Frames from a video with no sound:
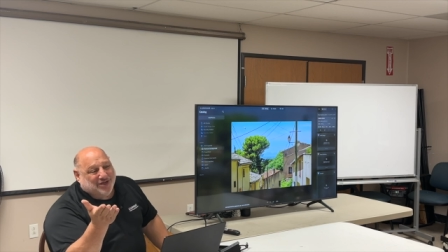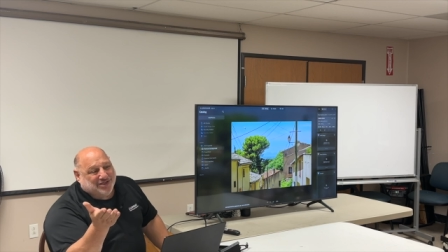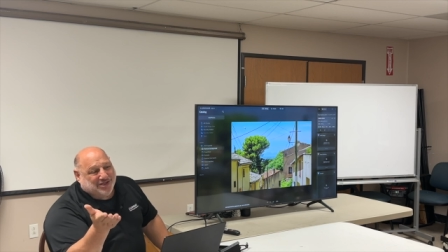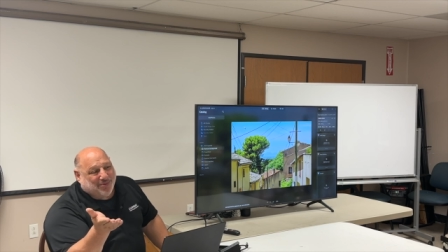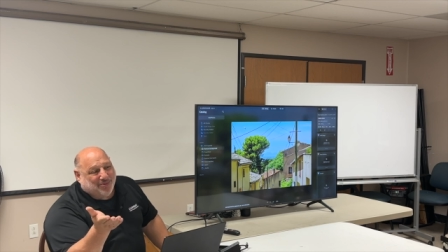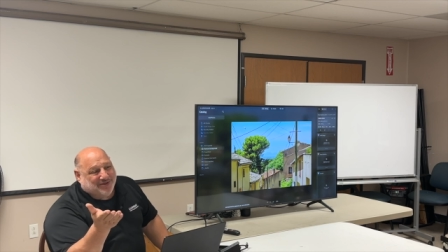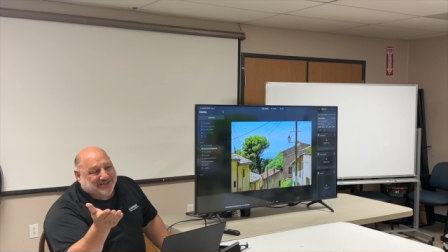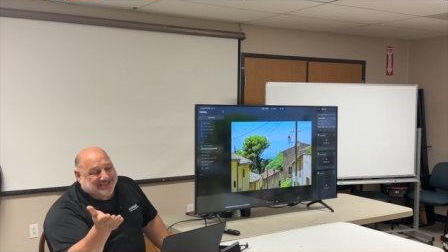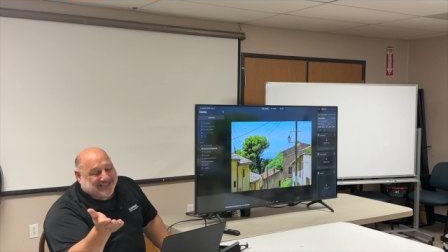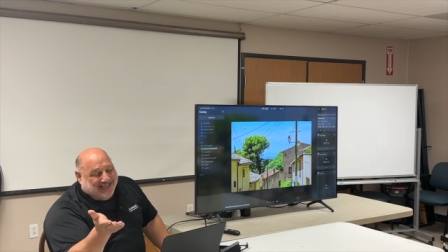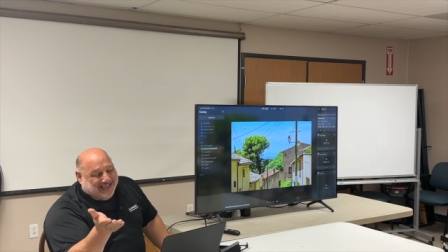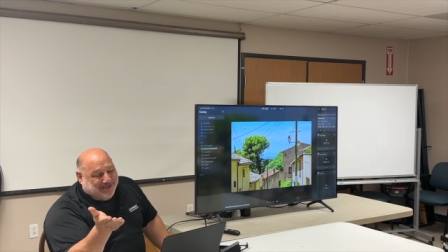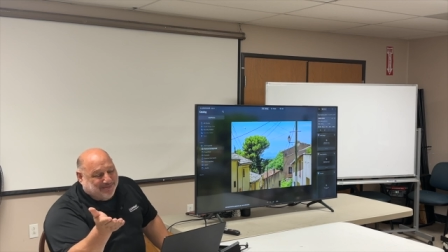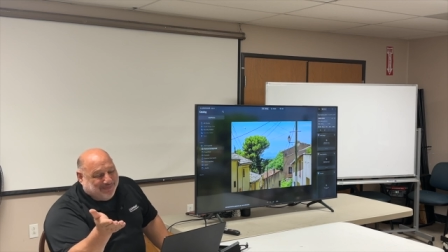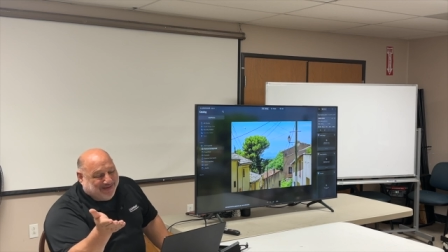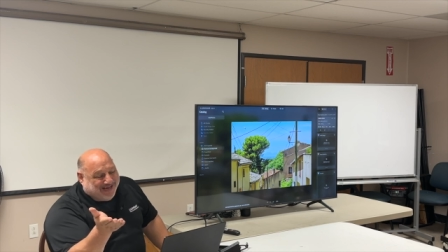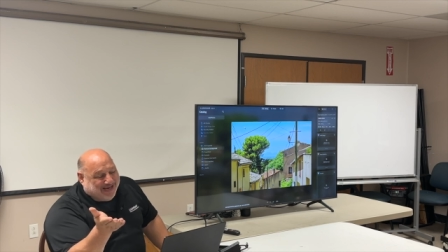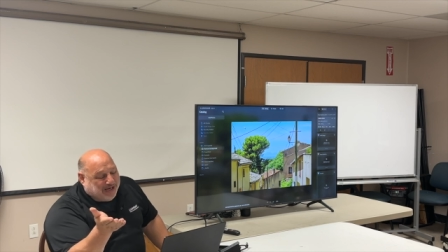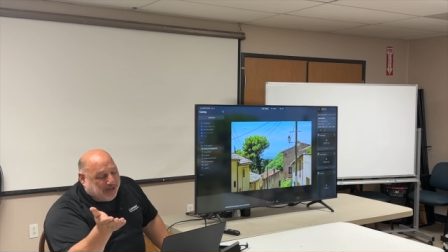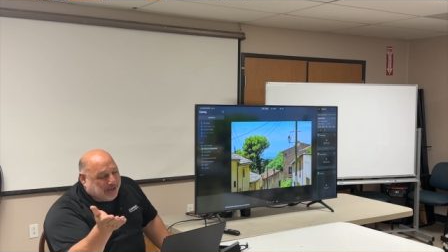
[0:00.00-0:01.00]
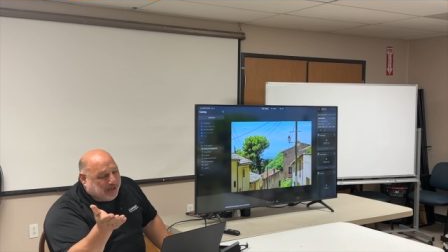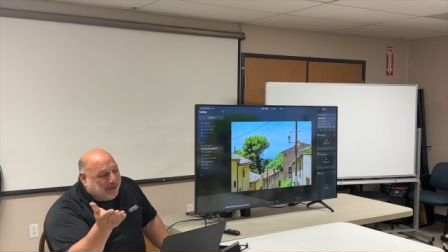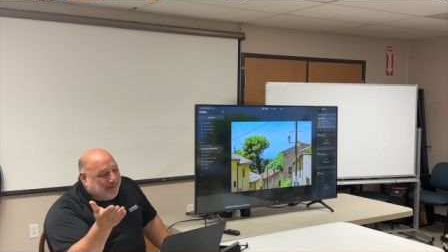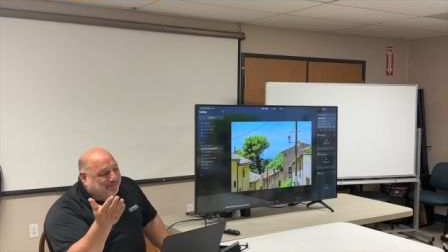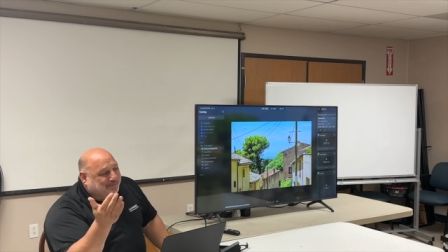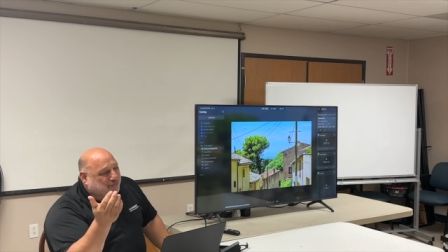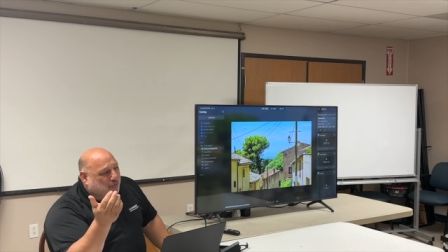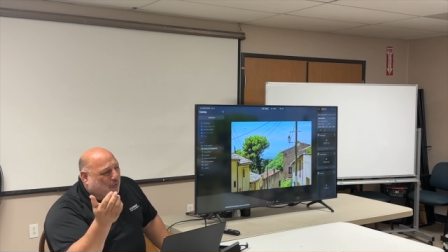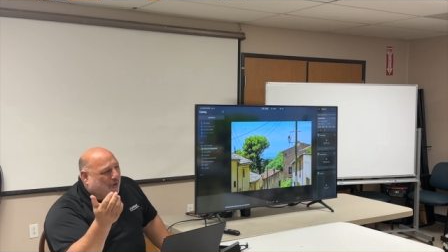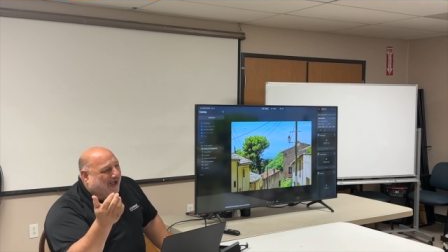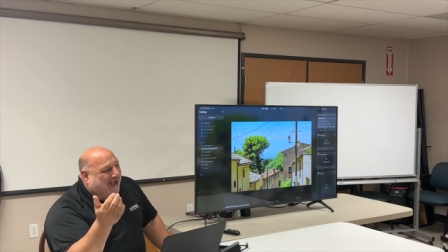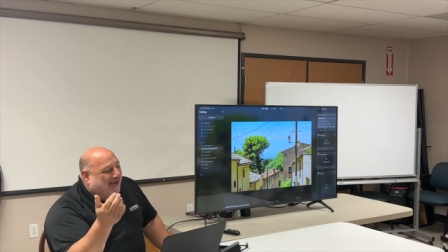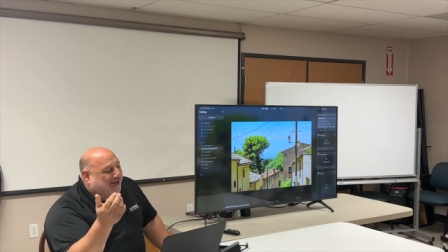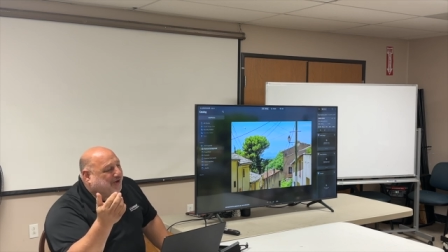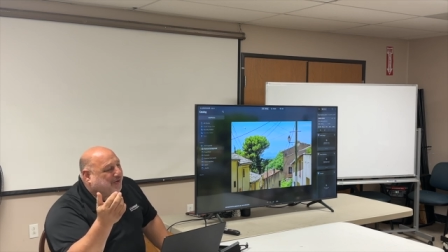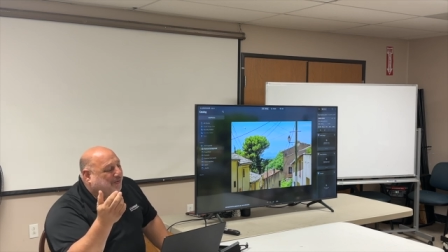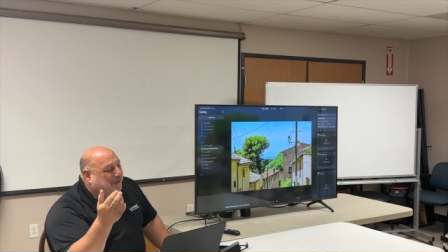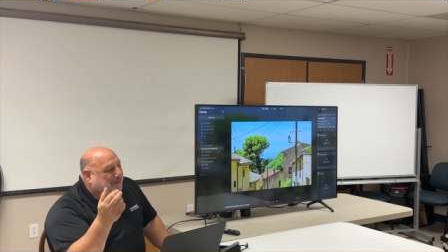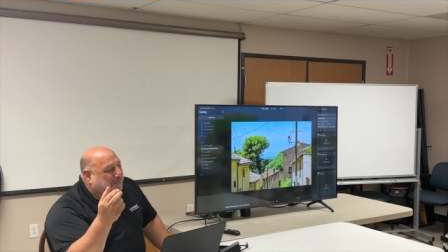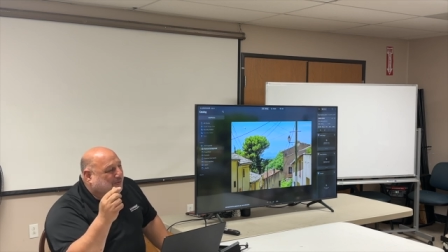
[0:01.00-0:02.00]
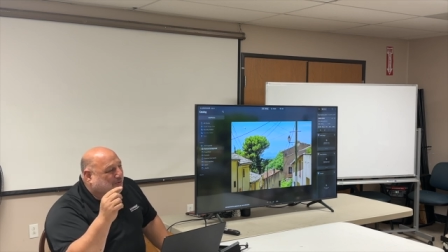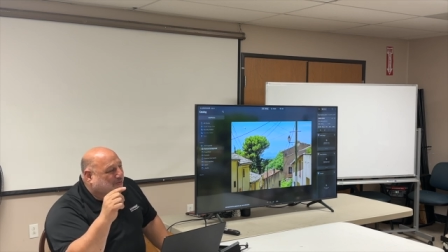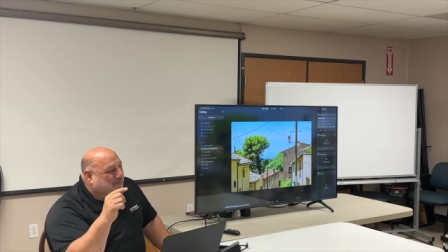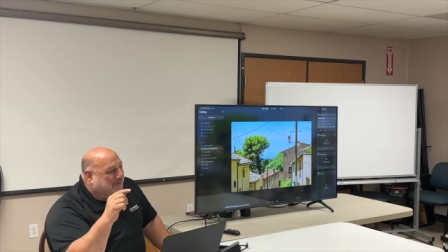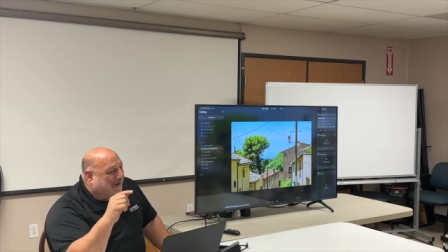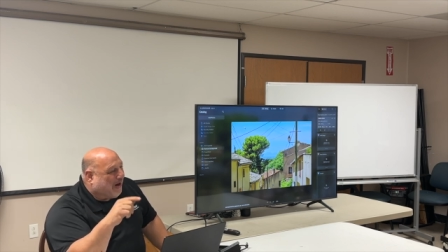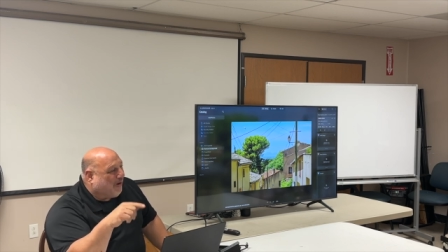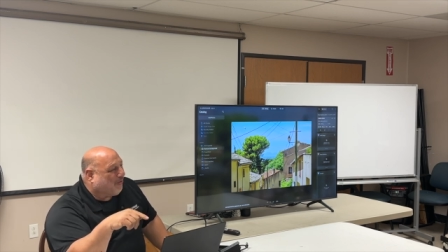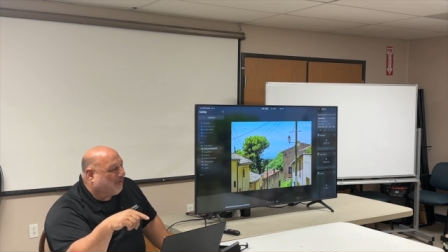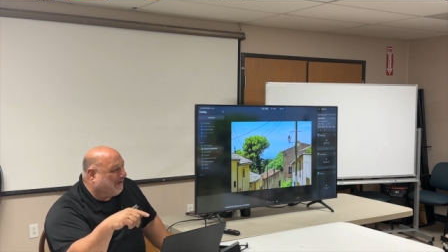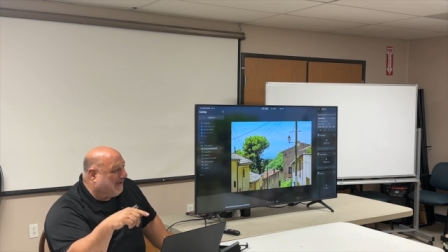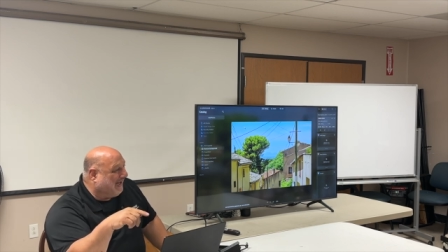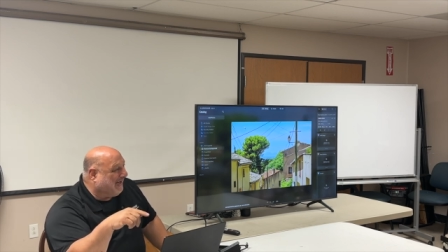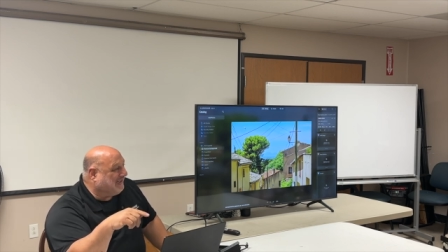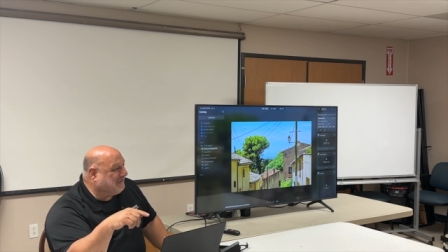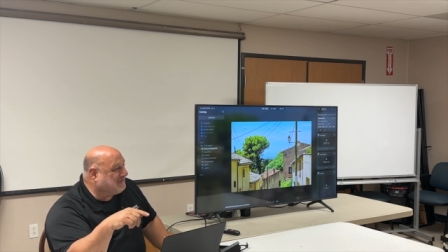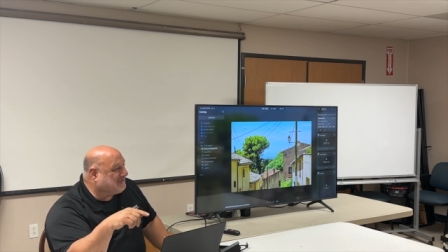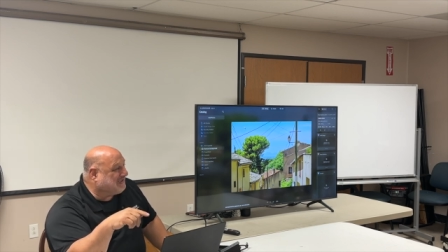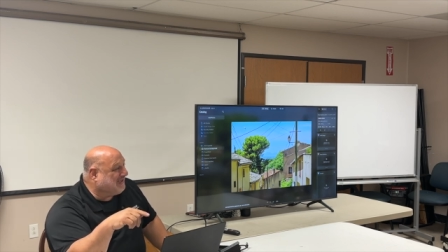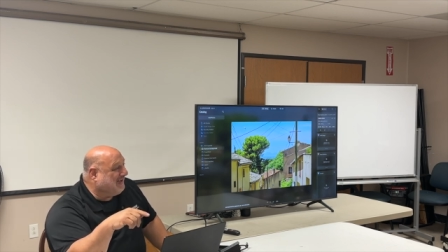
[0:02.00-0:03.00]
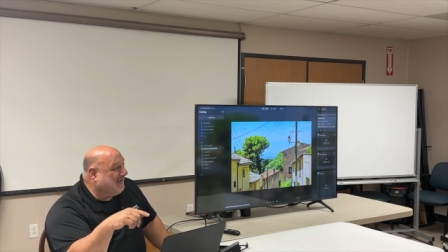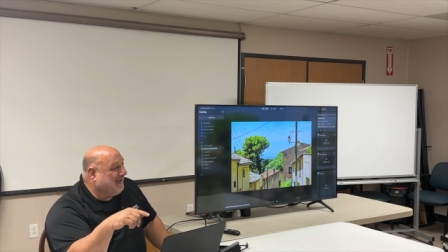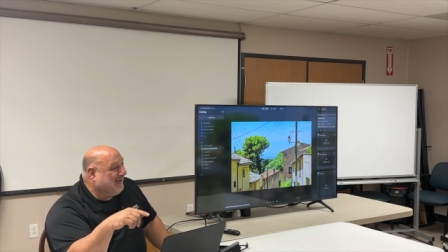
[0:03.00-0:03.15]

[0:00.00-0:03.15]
someone said to me, Well, how do you remove power lines?